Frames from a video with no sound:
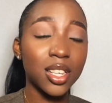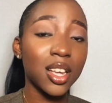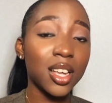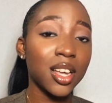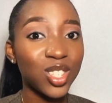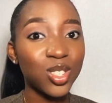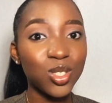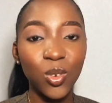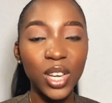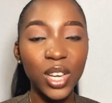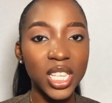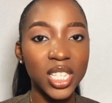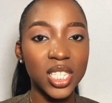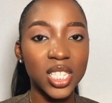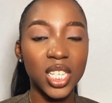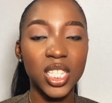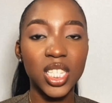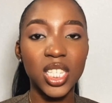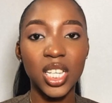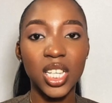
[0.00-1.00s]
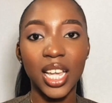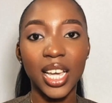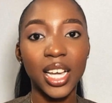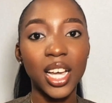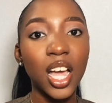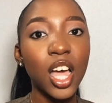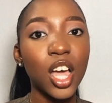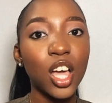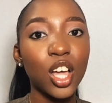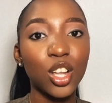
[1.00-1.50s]
It's so easy to like
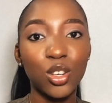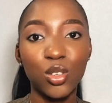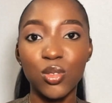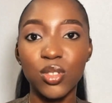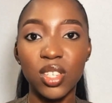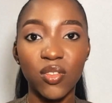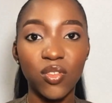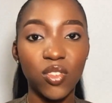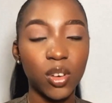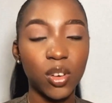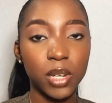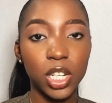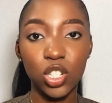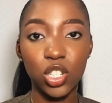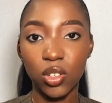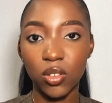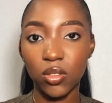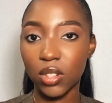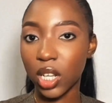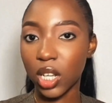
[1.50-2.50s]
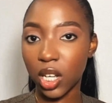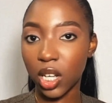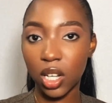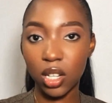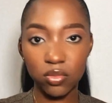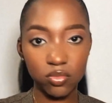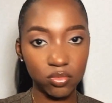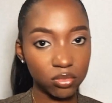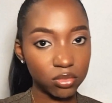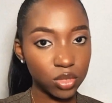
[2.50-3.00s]
lose information like
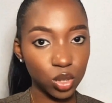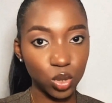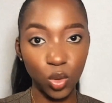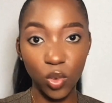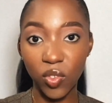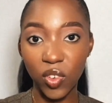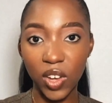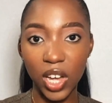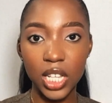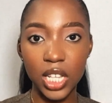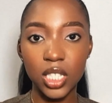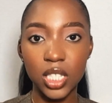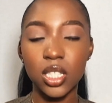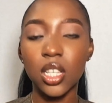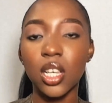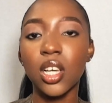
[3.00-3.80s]
so fast.